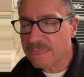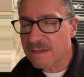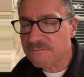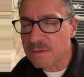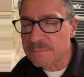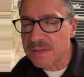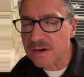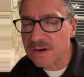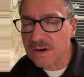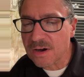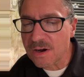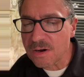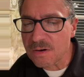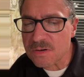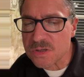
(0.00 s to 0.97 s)
from the
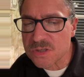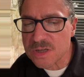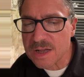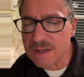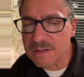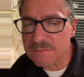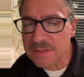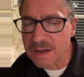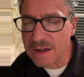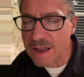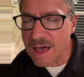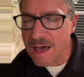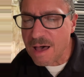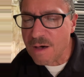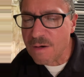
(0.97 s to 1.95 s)
curse of the
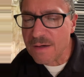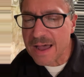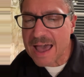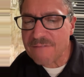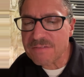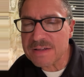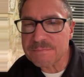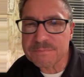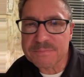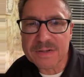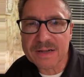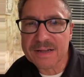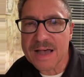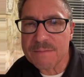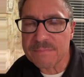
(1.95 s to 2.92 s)
law, having
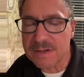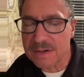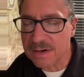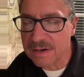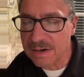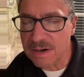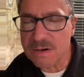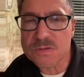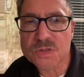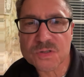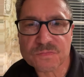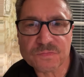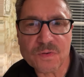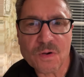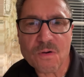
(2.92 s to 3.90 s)
become a curse
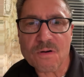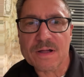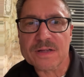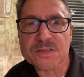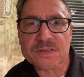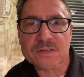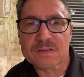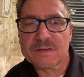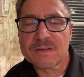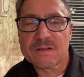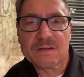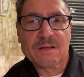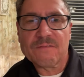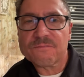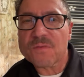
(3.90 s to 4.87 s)
for us.
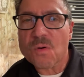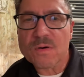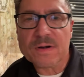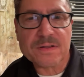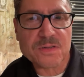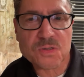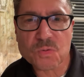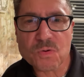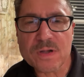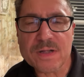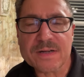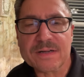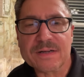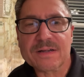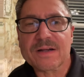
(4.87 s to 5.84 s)
For it is
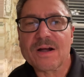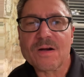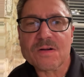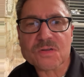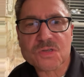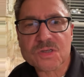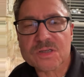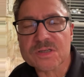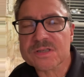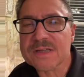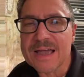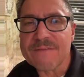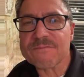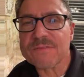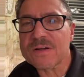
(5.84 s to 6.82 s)
written, Cursed is
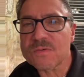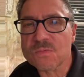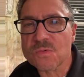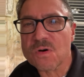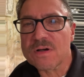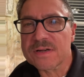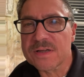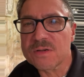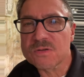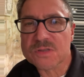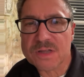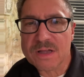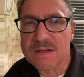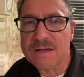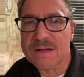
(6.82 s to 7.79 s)
everyone
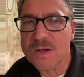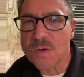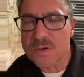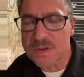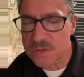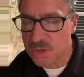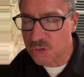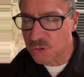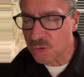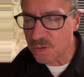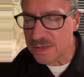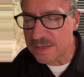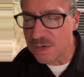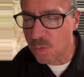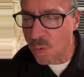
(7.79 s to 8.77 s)
who's hung on a
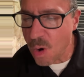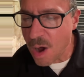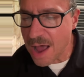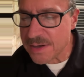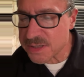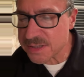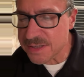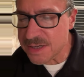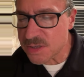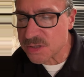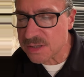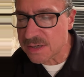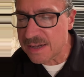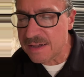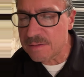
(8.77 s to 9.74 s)
tree. Watch
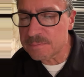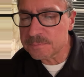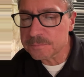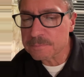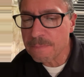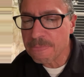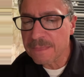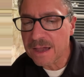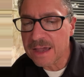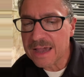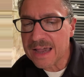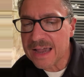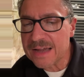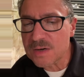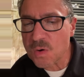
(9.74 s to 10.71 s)
this now.
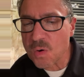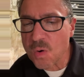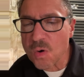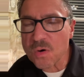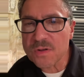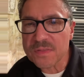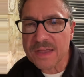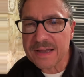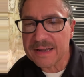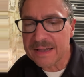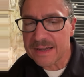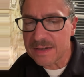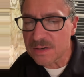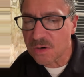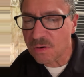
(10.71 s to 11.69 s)
In order that
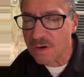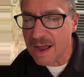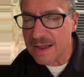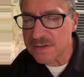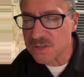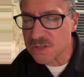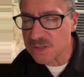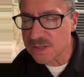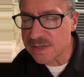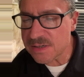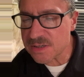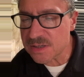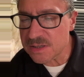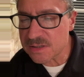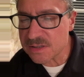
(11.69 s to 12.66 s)
in Christ
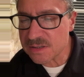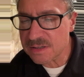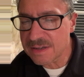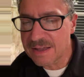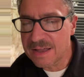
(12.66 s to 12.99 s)
Jesus,